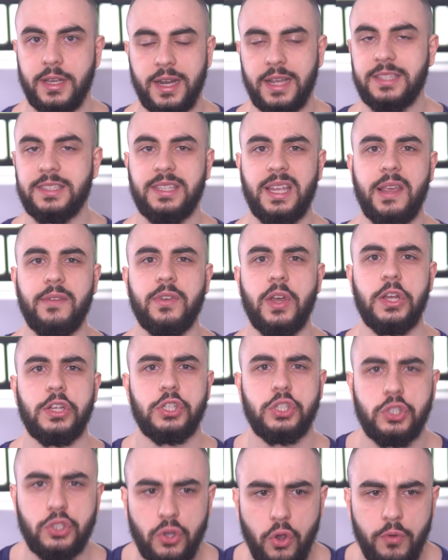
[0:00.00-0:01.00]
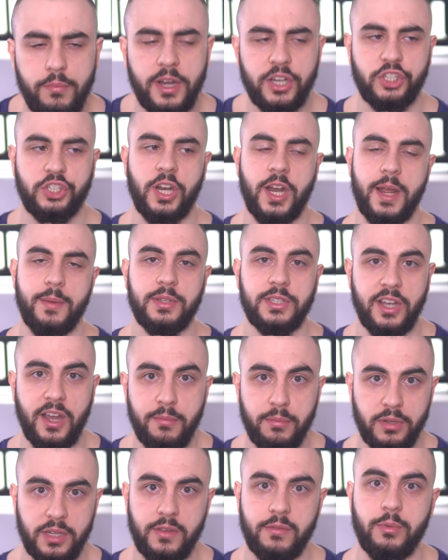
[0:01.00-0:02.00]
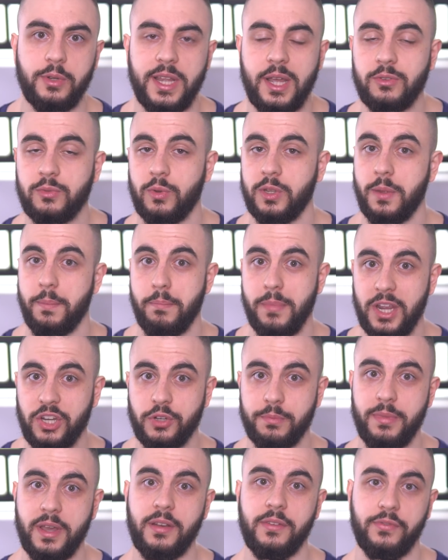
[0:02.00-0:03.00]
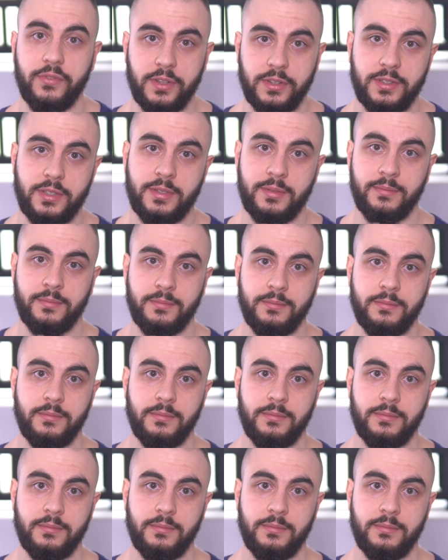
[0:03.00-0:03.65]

And I save so much time. It's unbelievable. That was one of the major benefits.